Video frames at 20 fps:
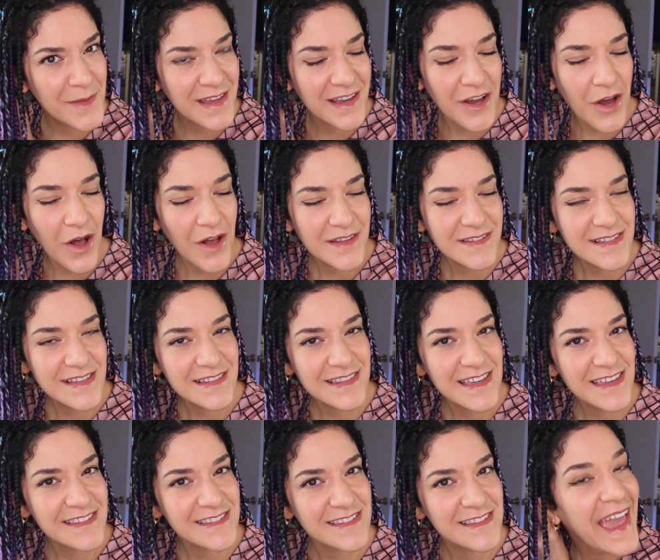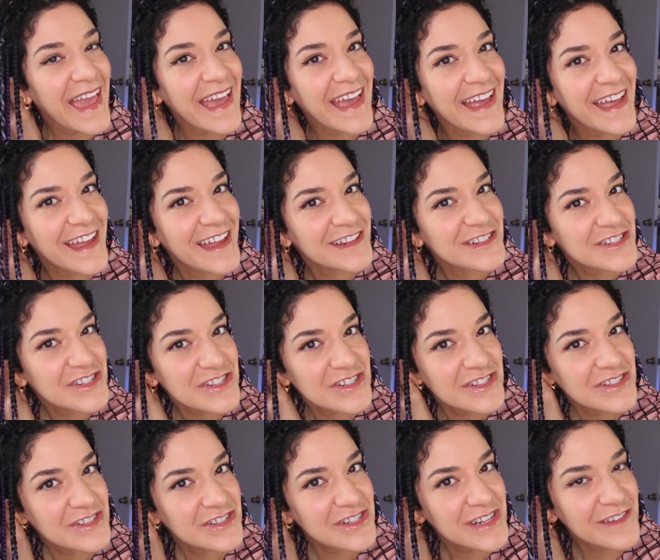Causing this? And
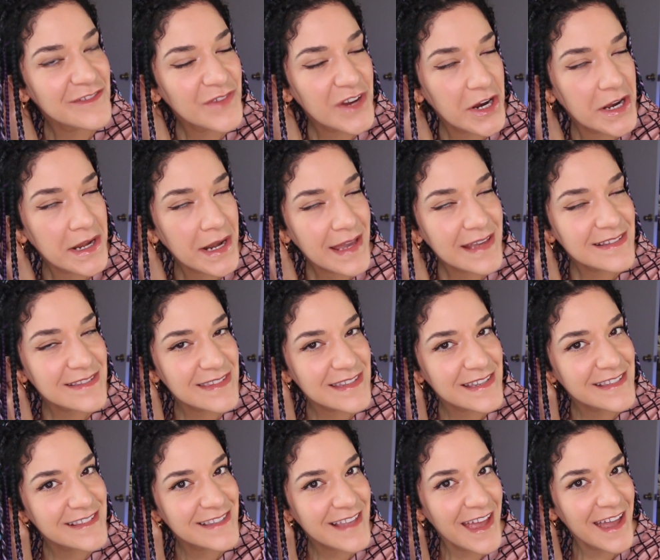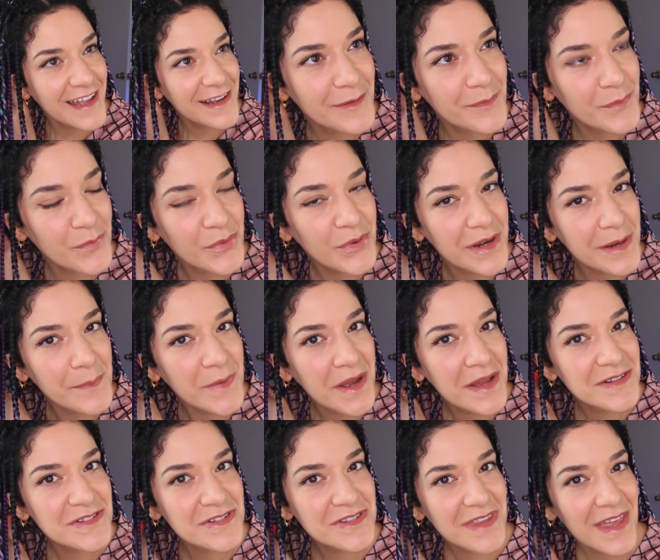she very nicely said, pretty
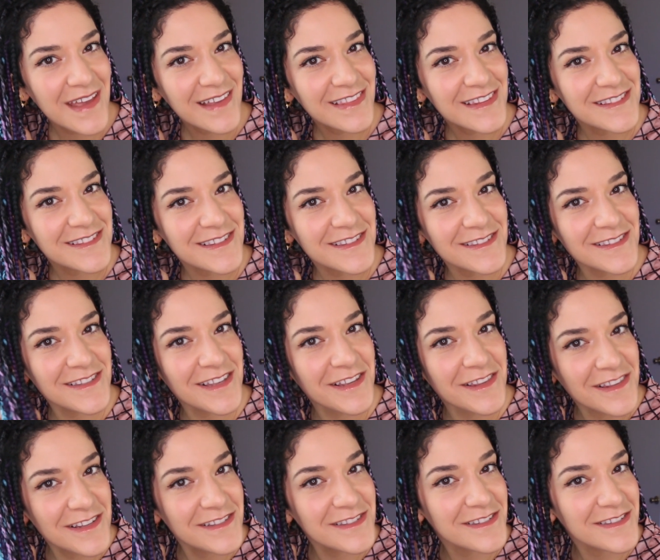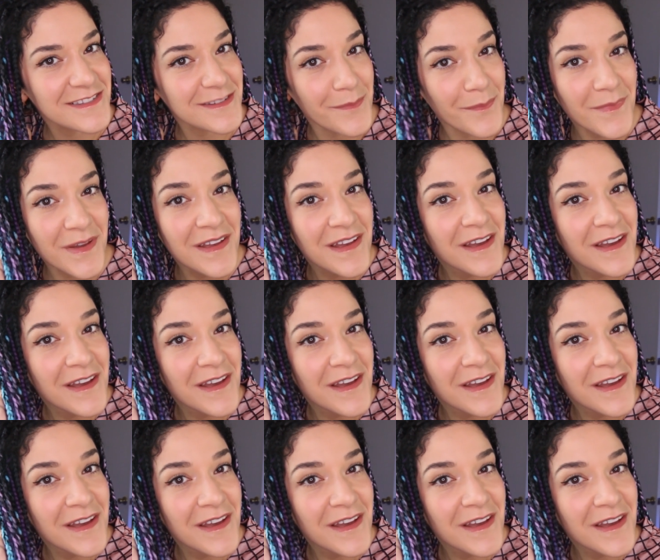much, like, this is some